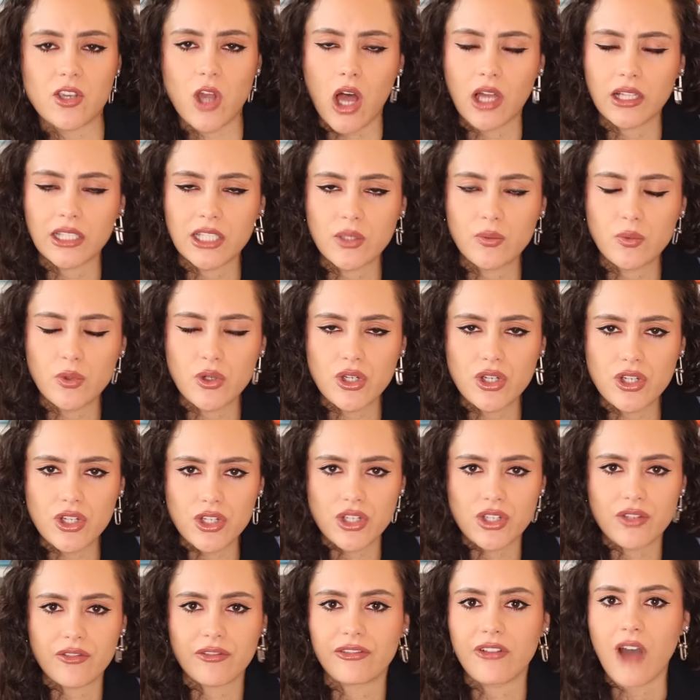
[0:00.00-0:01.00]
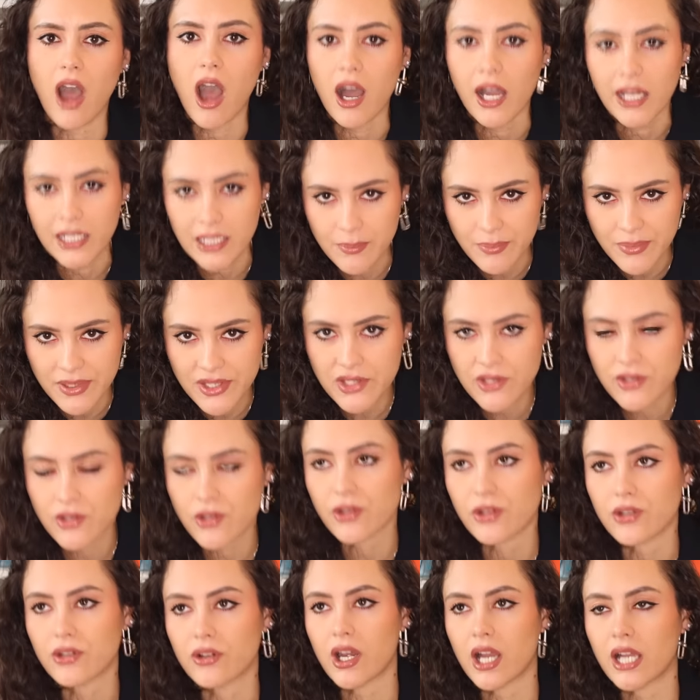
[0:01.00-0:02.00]
Hollywood vibes,
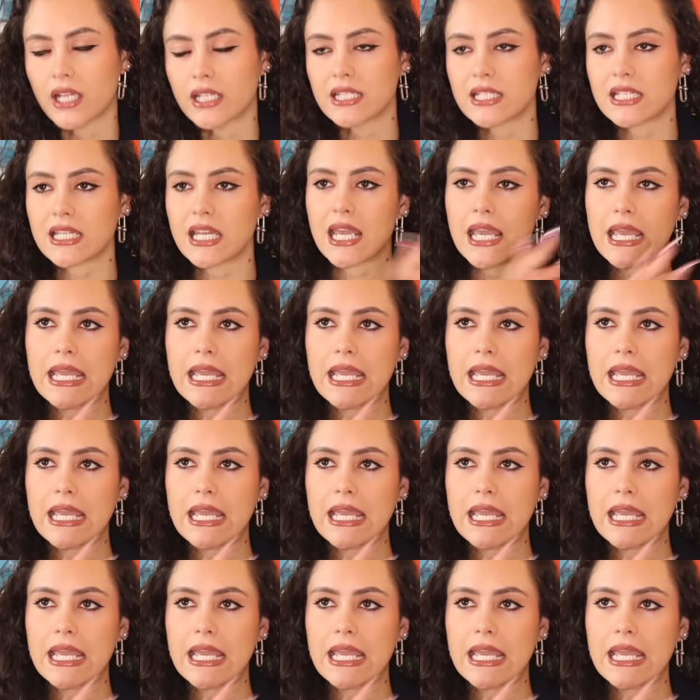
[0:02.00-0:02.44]
all right?